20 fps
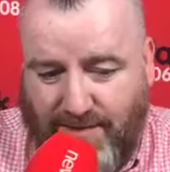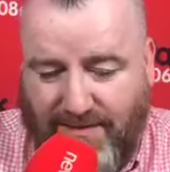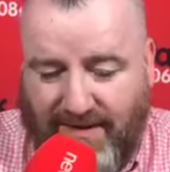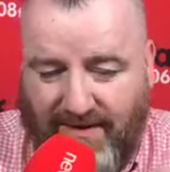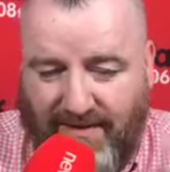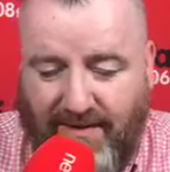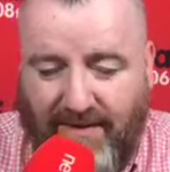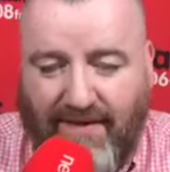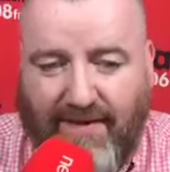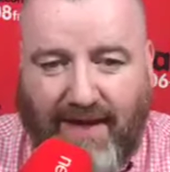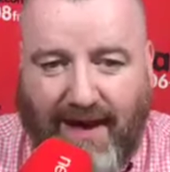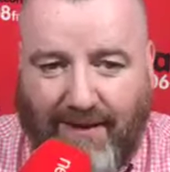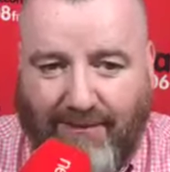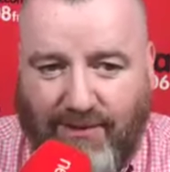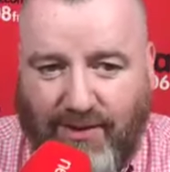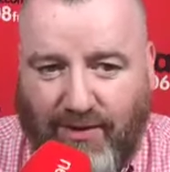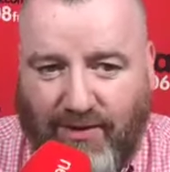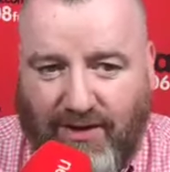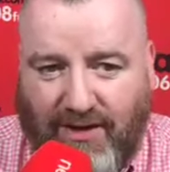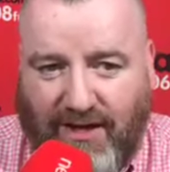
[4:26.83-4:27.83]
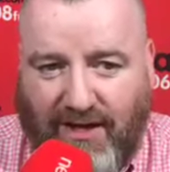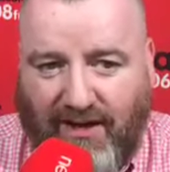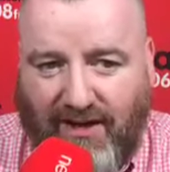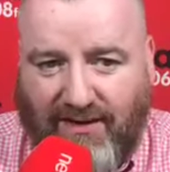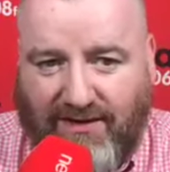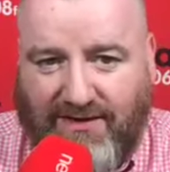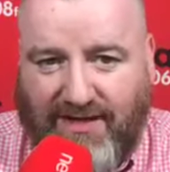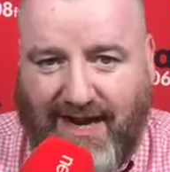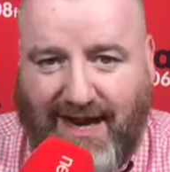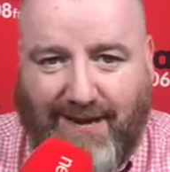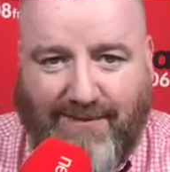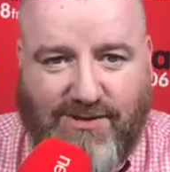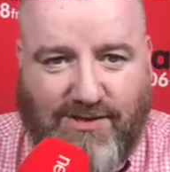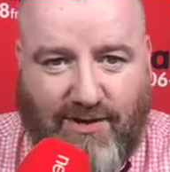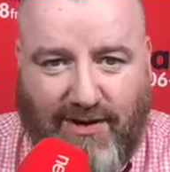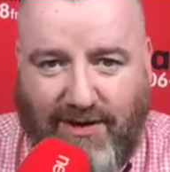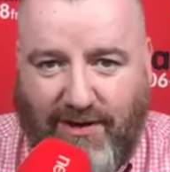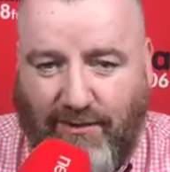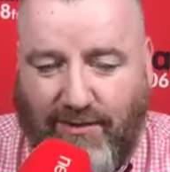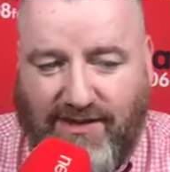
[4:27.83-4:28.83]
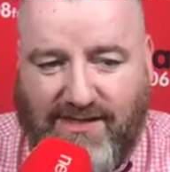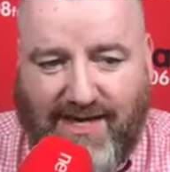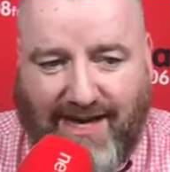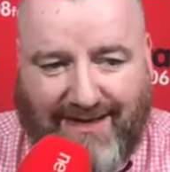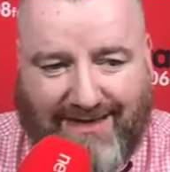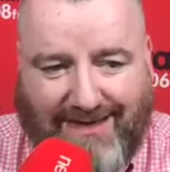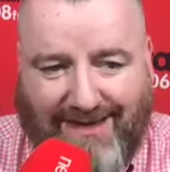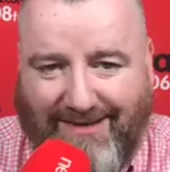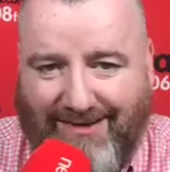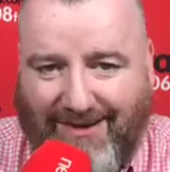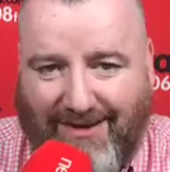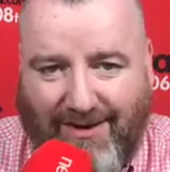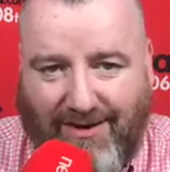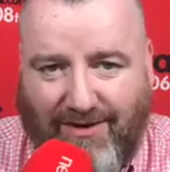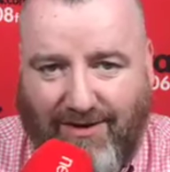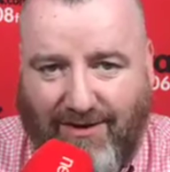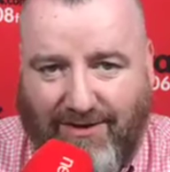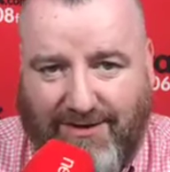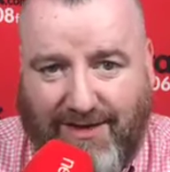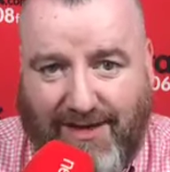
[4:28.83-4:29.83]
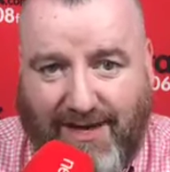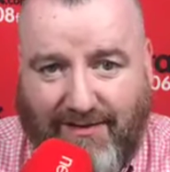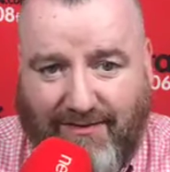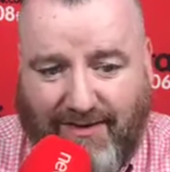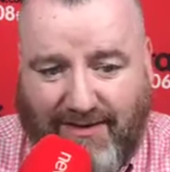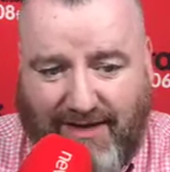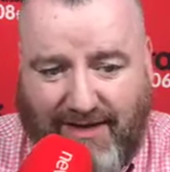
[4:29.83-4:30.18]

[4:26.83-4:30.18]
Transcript: I mean, I'm doing it a long time, so I know exactly nearly how long to give it.